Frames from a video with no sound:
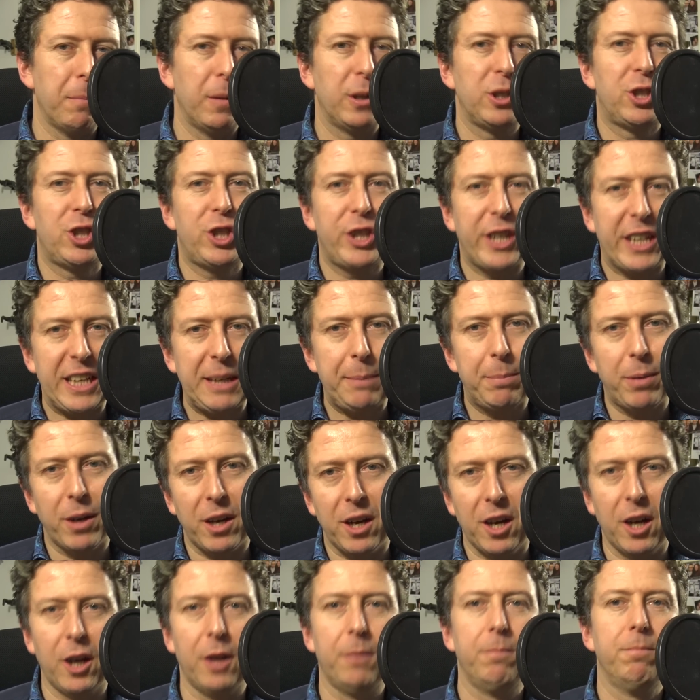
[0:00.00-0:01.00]

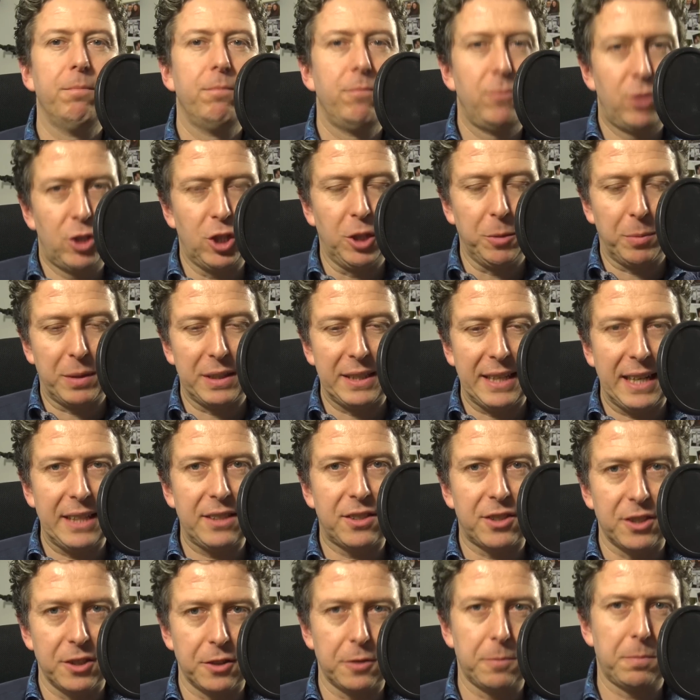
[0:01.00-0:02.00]
cheaper tube
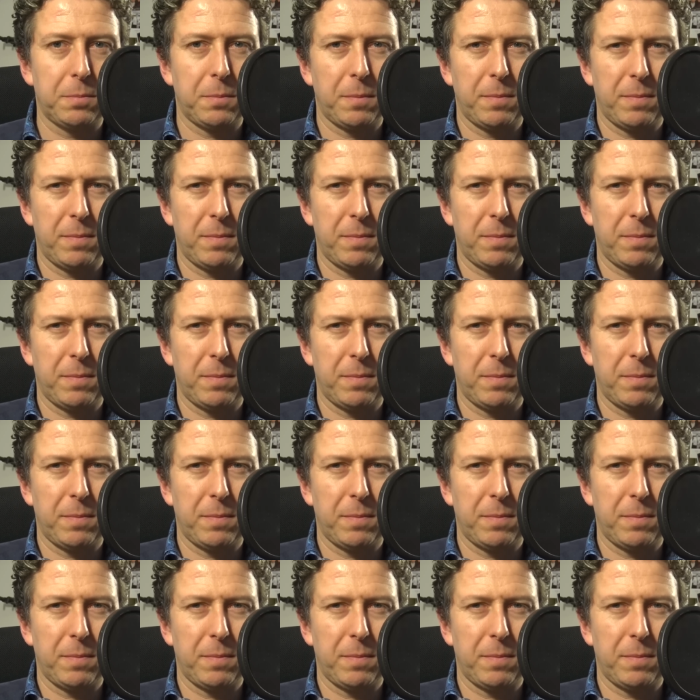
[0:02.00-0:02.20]
condensers.